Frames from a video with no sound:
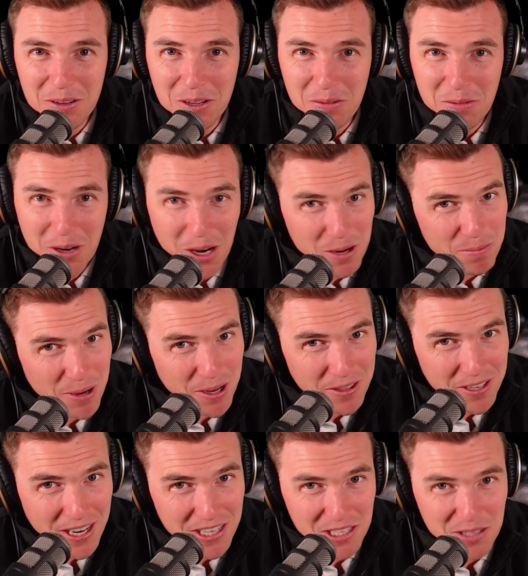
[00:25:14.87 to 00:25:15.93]
you and I are
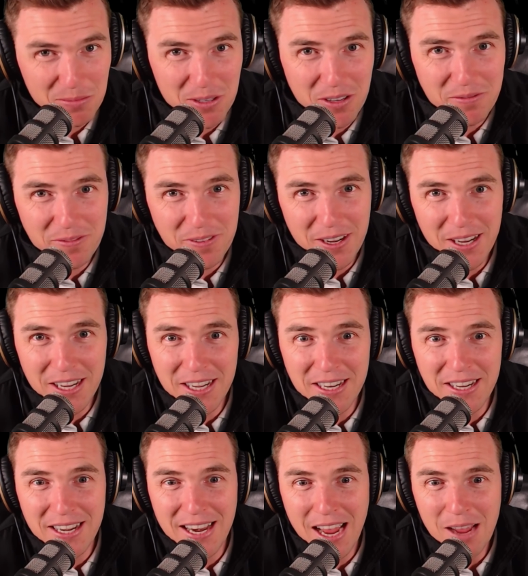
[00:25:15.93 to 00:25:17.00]
both a customer of uh,
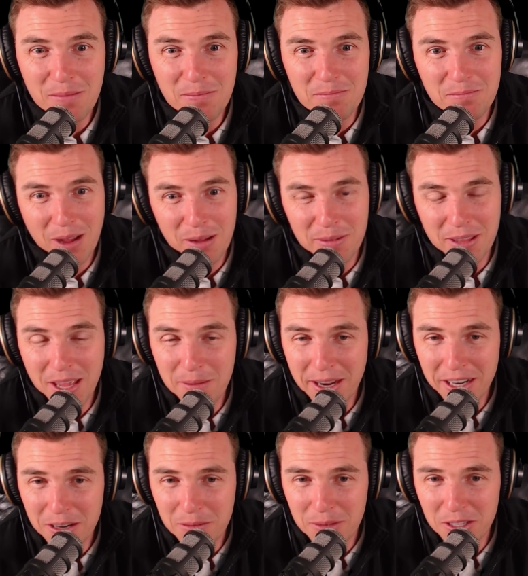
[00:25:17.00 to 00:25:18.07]
NAB. Maybe they're
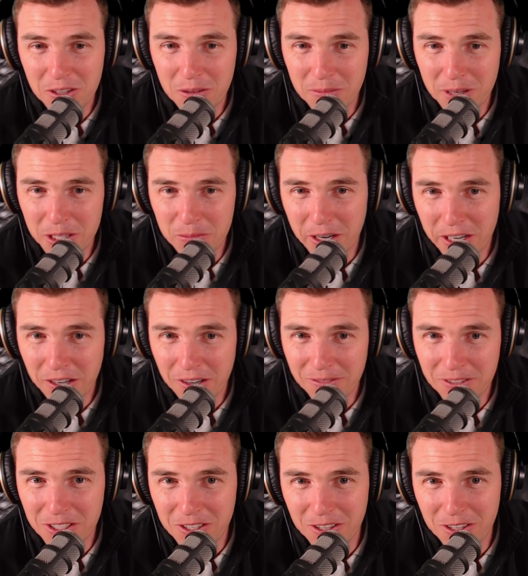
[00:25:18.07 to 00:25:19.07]
making a bit too much money off us